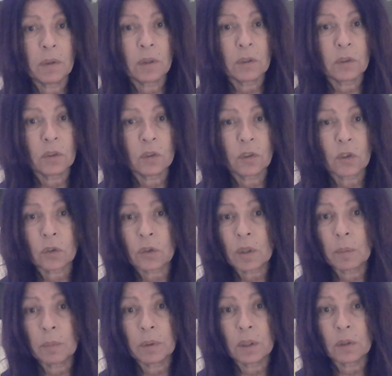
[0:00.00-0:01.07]
this is just
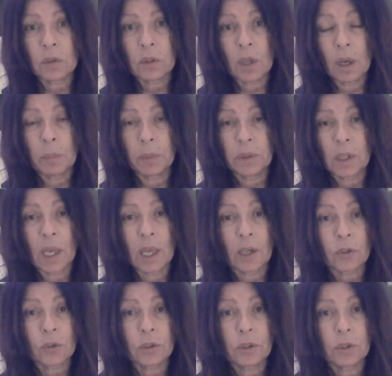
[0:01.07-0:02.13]
somebody's thought, but they
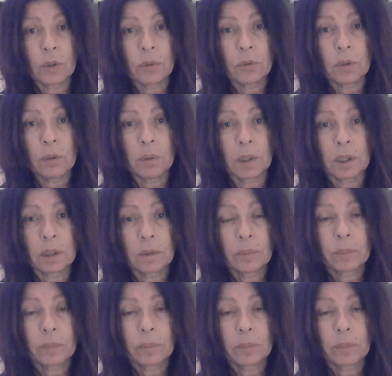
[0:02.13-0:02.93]
actually don't do it.